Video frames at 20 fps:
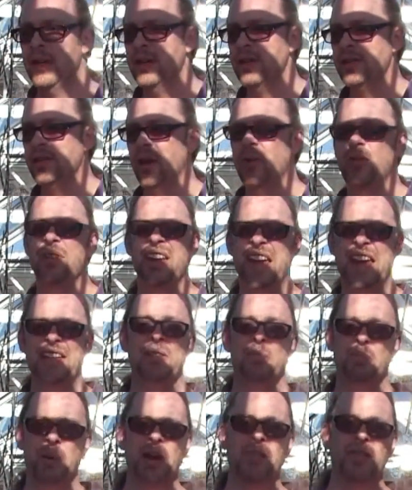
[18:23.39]
So
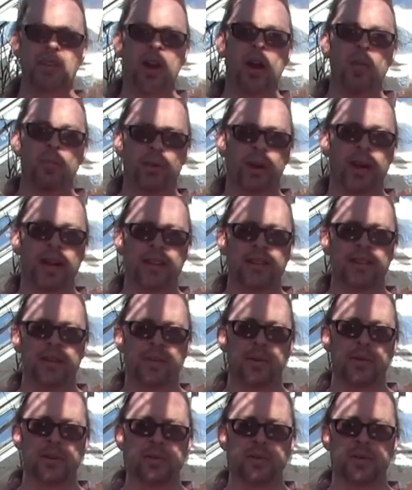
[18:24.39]
it's a bit of a no-brainer, to
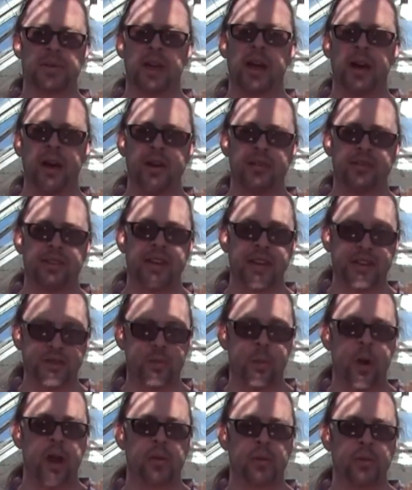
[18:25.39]
be honest with you. I think it's
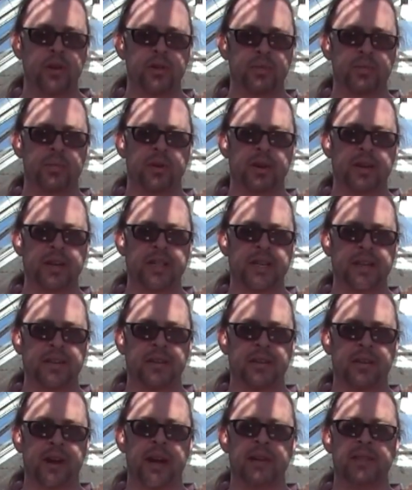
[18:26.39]
well worth putting it in
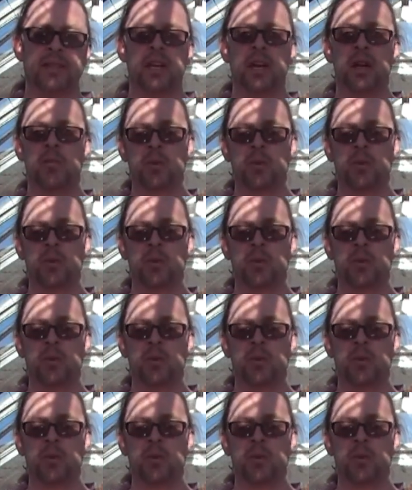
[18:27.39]
the ground.